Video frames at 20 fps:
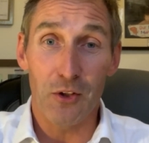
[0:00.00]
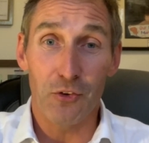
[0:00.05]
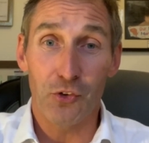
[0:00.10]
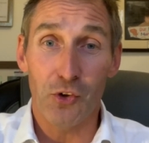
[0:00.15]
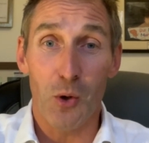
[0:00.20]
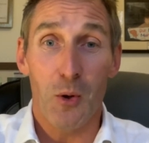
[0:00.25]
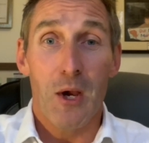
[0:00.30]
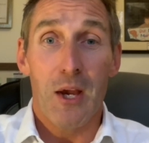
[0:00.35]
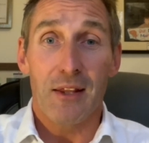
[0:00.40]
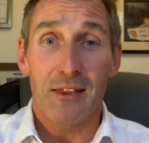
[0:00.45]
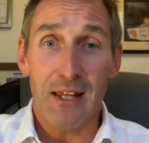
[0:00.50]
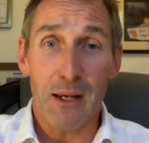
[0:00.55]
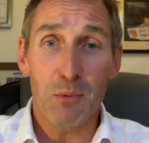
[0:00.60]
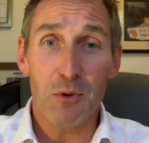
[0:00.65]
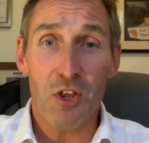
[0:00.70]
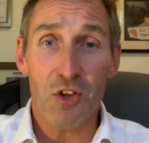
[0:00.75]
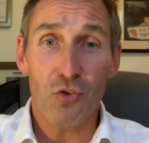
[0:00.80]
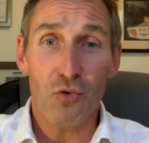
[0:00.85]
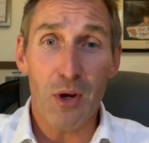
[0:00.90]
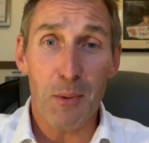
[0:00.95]
So they were
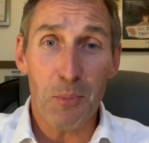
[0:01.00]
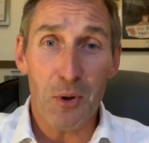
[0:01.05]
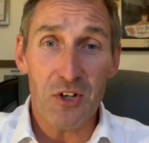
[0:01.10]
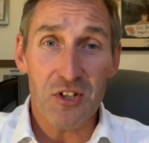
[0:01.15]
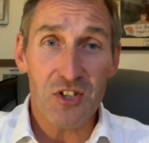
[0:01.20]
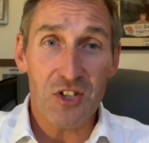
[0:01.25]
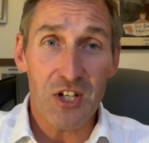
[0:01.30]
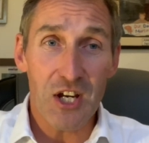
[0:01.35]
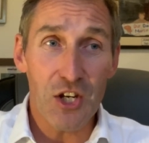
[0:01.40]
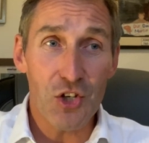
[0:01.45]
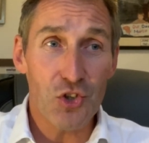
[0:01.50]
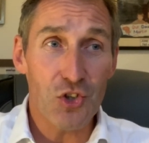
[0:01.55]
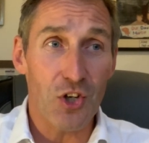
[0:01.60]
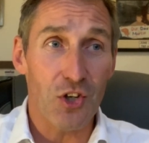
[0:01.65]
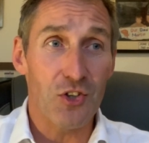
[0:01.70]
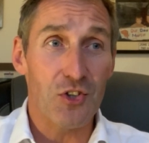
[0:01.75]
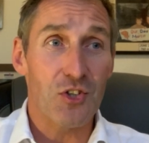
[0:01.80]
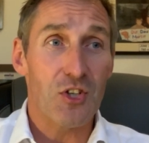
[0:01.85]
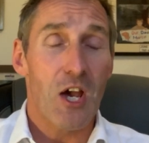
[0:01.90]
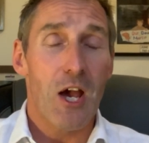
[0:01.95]
the 3
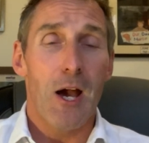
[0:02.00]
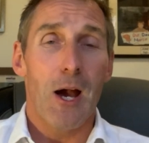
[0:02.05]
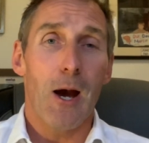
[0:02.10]
presentations.